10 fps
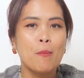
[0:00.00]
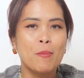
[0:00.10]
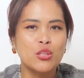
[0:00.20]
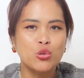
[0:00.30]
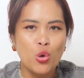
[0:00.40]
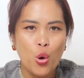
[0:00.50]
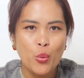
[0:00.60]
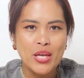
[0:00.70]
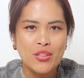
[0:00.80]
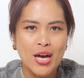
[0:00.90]
But
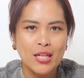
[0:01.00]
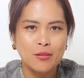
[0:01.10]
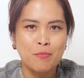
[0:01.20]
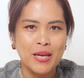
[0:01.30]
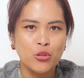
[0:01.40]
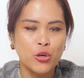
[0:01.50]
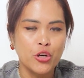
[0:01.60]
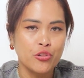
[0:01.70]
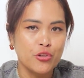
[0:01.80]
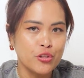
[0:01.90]
knowing that made
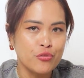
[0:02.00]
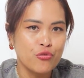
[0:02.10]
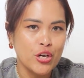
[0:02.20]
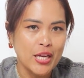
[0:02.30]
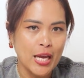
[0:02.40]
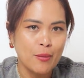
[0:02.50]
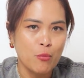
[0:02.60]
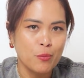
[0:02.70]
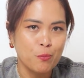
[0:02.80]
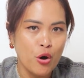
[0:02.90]
her 34K
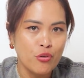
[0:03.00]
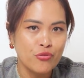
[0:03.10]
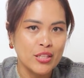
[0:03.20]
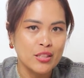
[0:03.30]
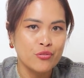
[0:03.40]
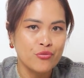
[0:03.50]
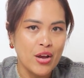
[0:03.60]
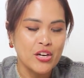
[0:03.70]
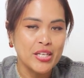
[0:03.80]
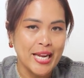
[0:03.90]
more profit the
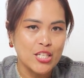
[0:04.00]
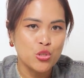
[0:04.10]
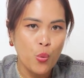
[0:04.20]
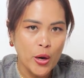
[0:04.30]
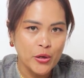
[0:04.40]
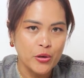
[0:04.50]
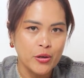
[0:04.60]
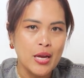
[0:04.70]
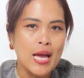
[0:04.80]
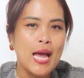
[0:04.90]
very next quarter,